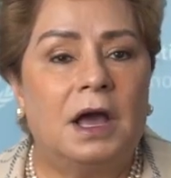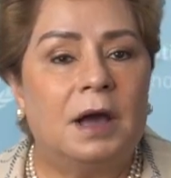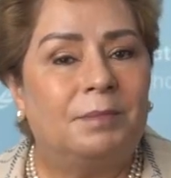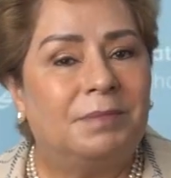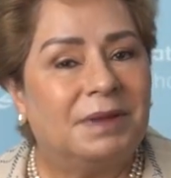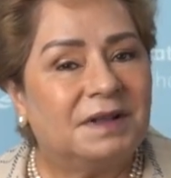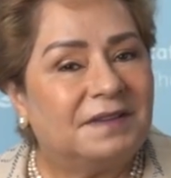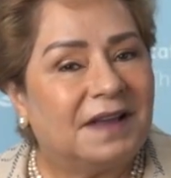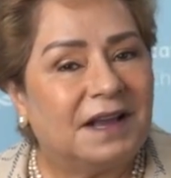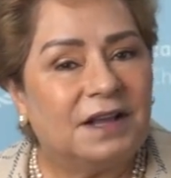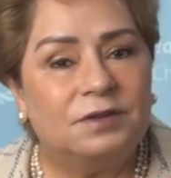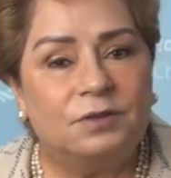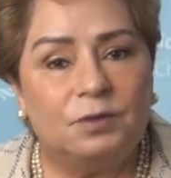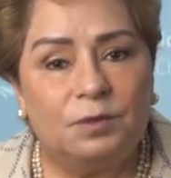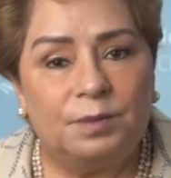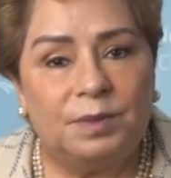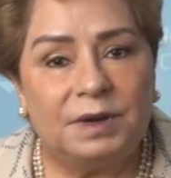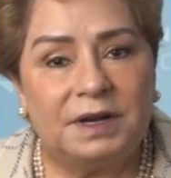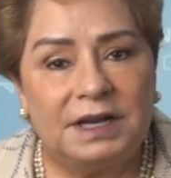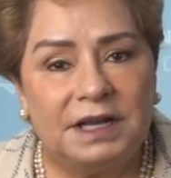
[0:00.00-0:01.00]
But I
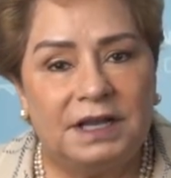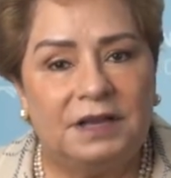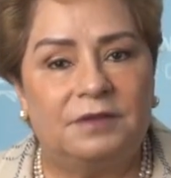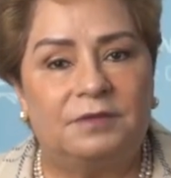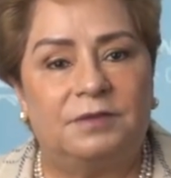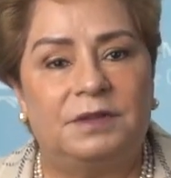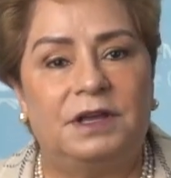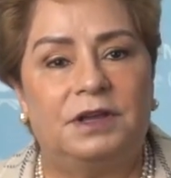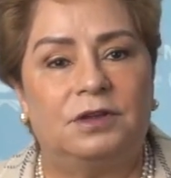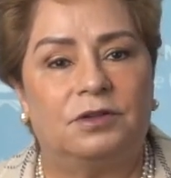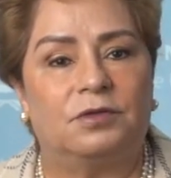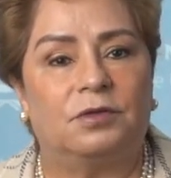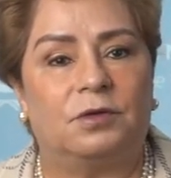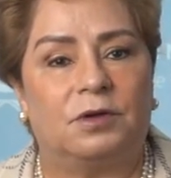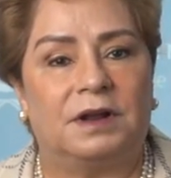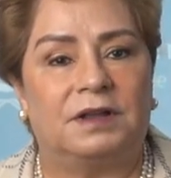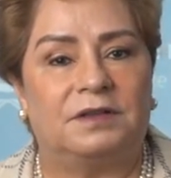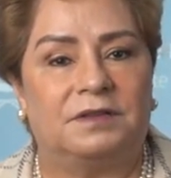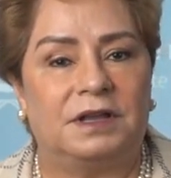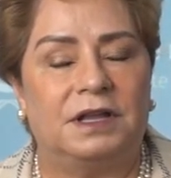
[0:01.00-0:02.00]
do believe the
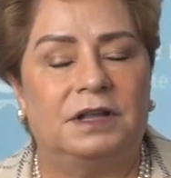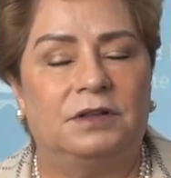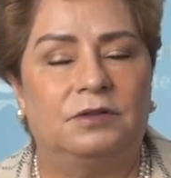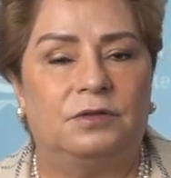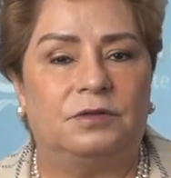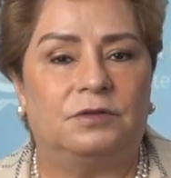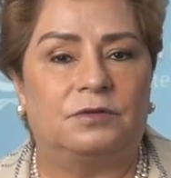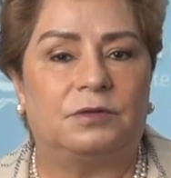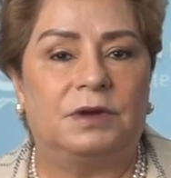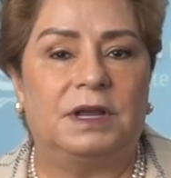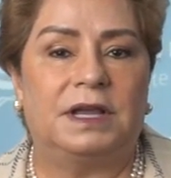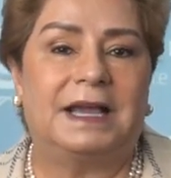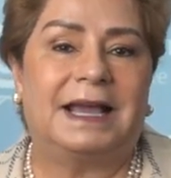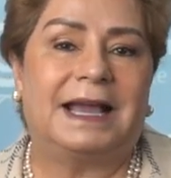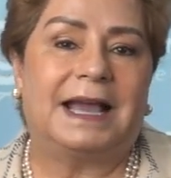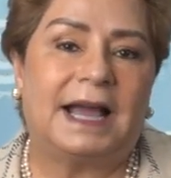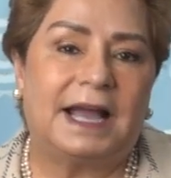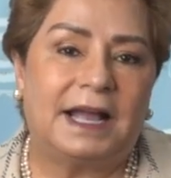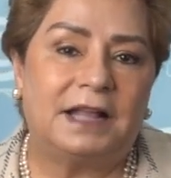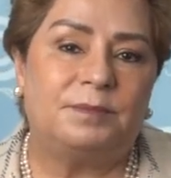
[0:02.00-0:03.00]
insurance industry
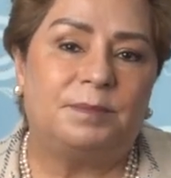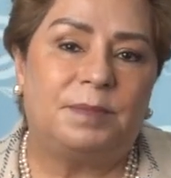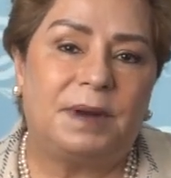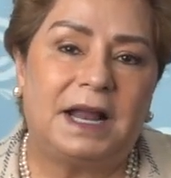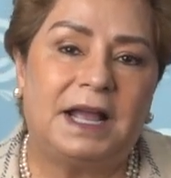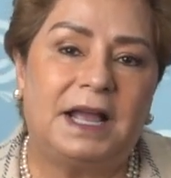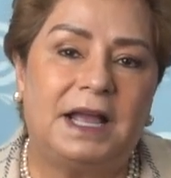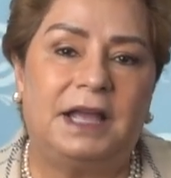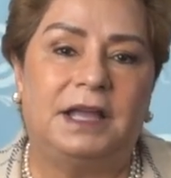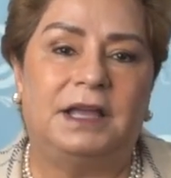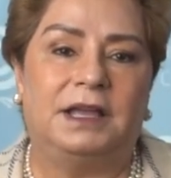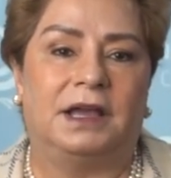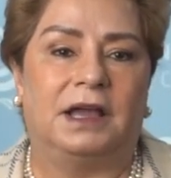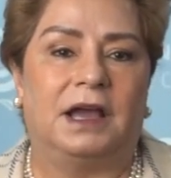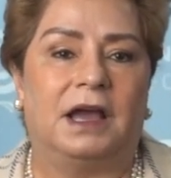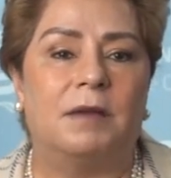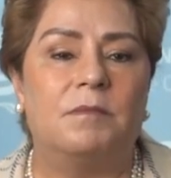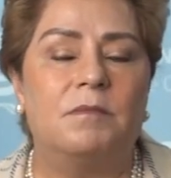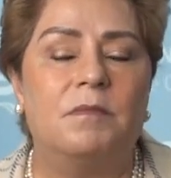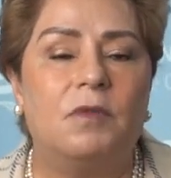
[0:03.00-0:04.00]
can play
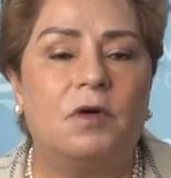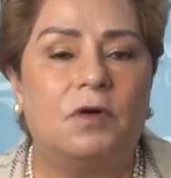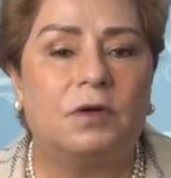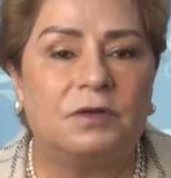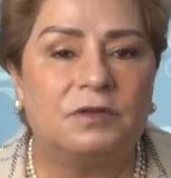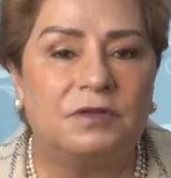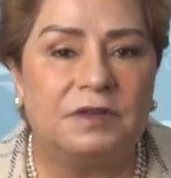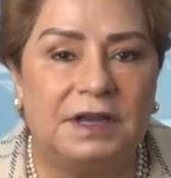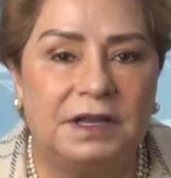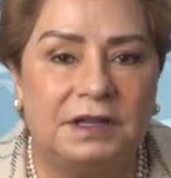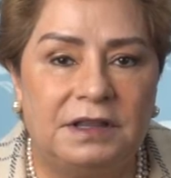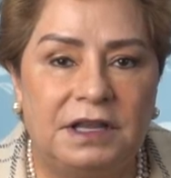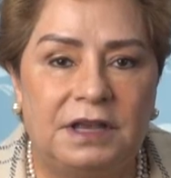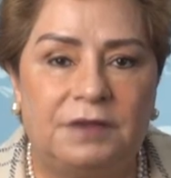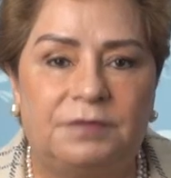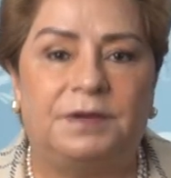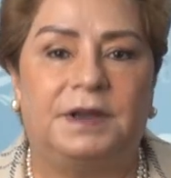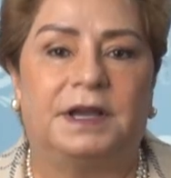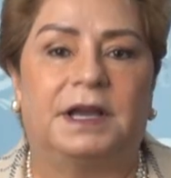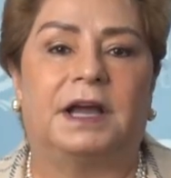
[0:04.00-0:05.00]
a more
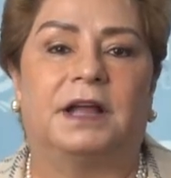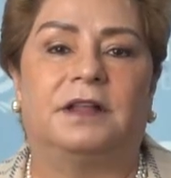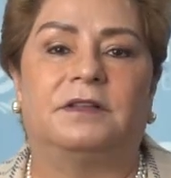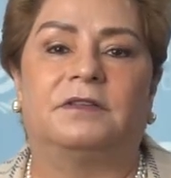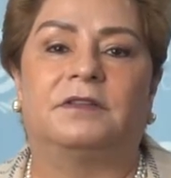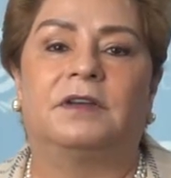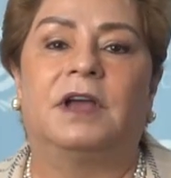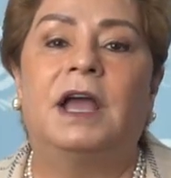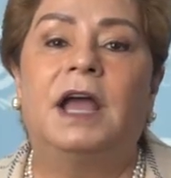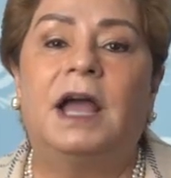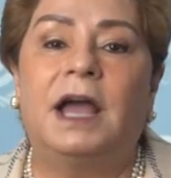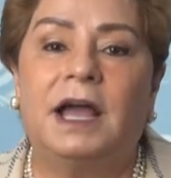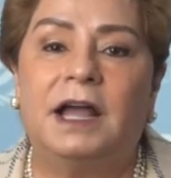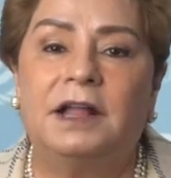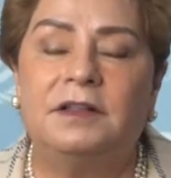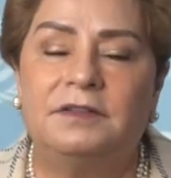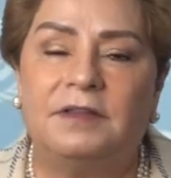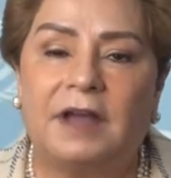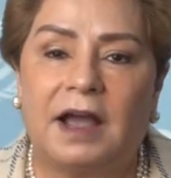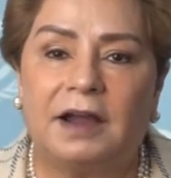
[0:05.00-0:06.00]
significant
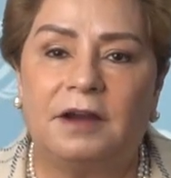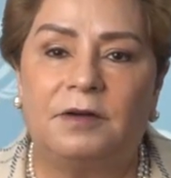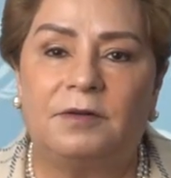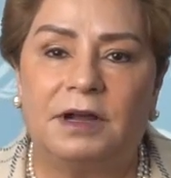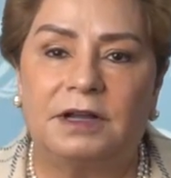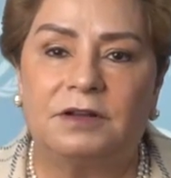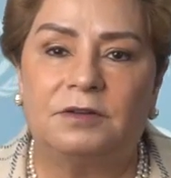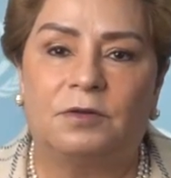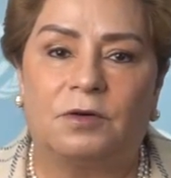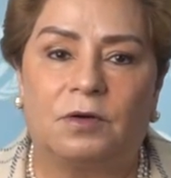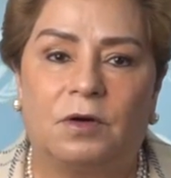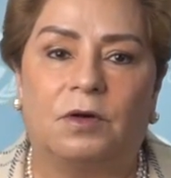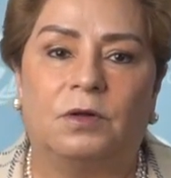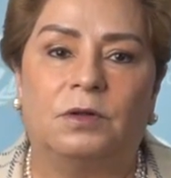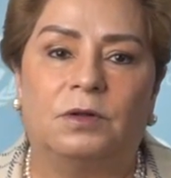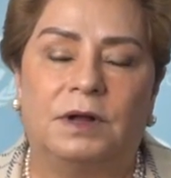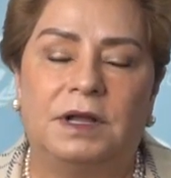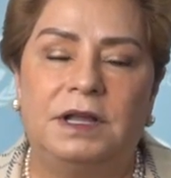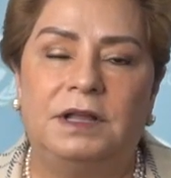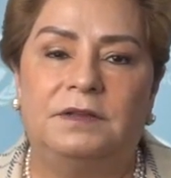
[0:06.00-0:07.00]
and direct
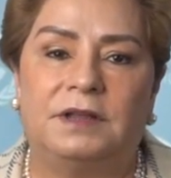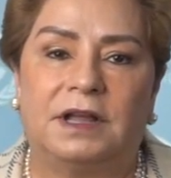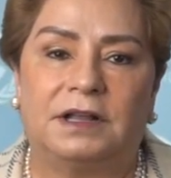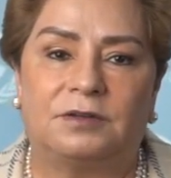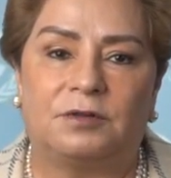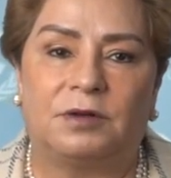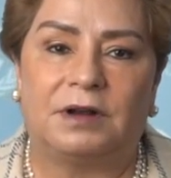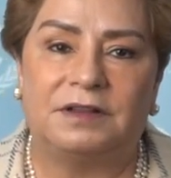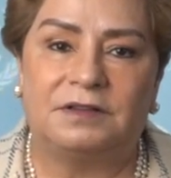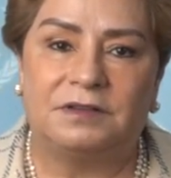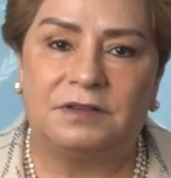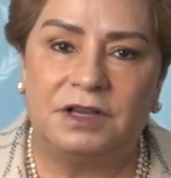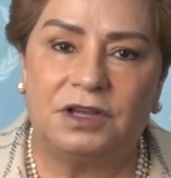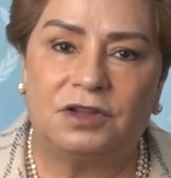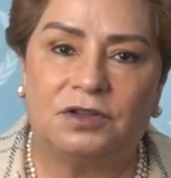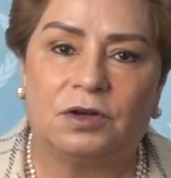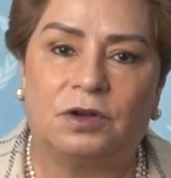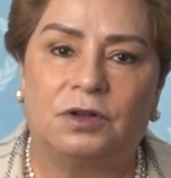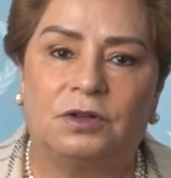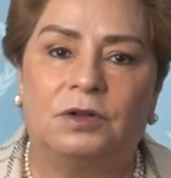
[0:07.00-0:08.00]
role in the
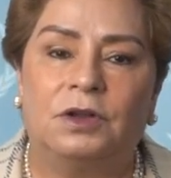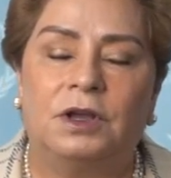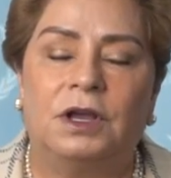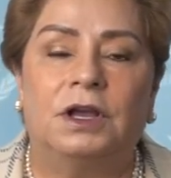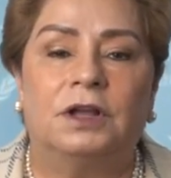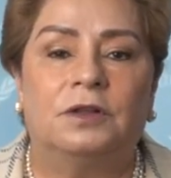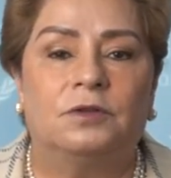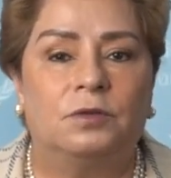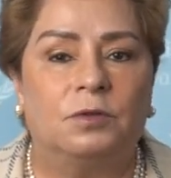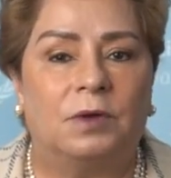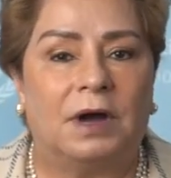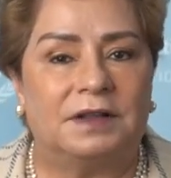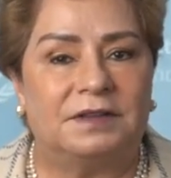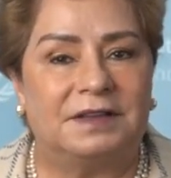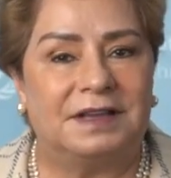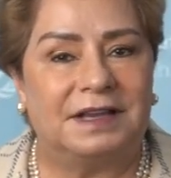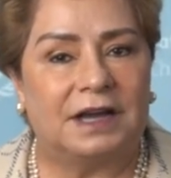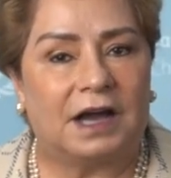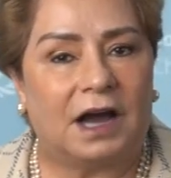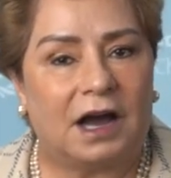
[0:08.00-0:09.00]
transition to a
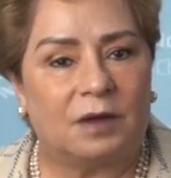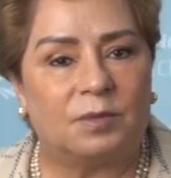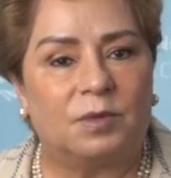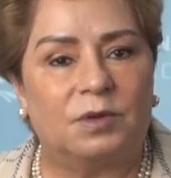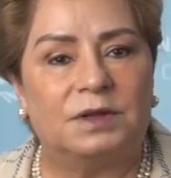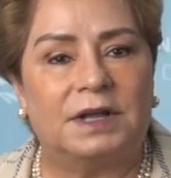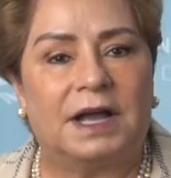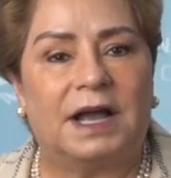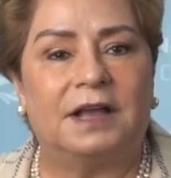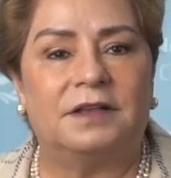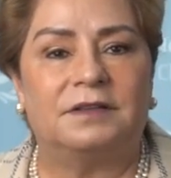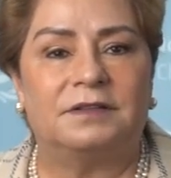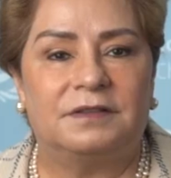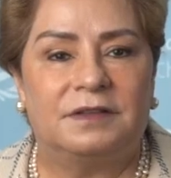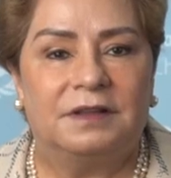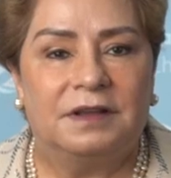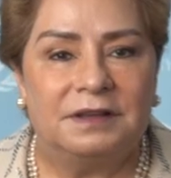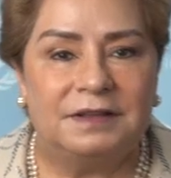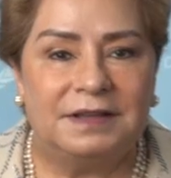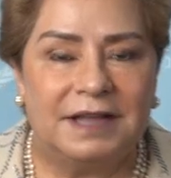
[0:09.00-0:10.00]
decarbonized
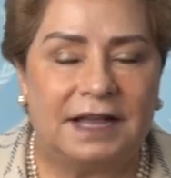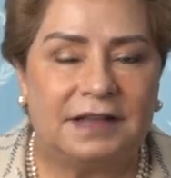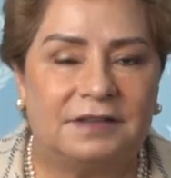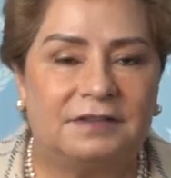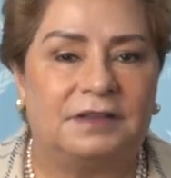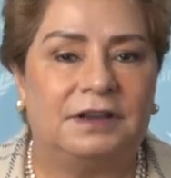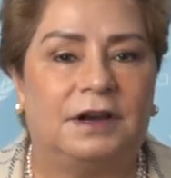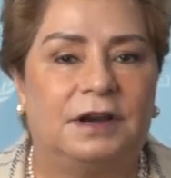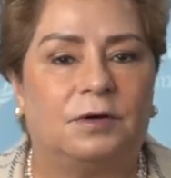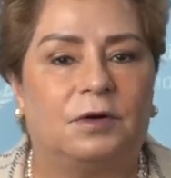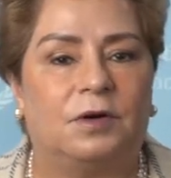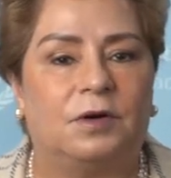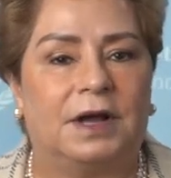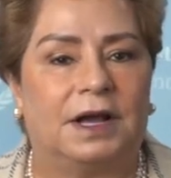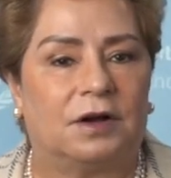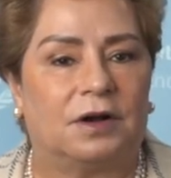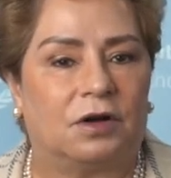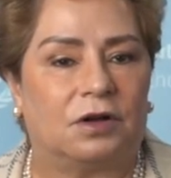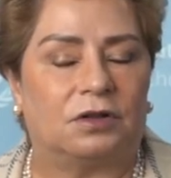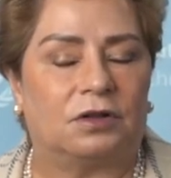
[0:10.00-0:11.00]
net zero
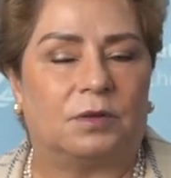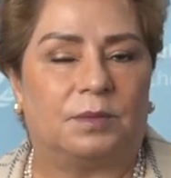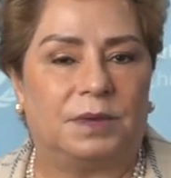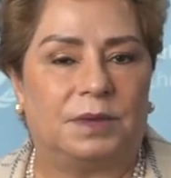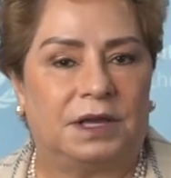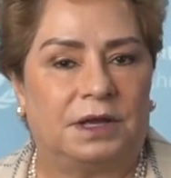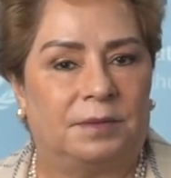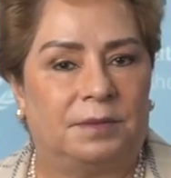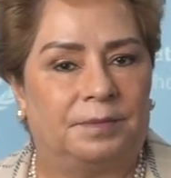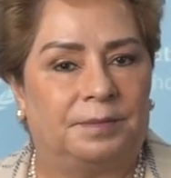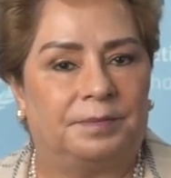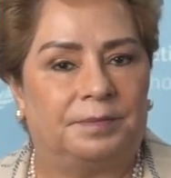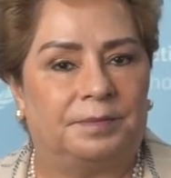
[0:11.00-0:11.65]
economy.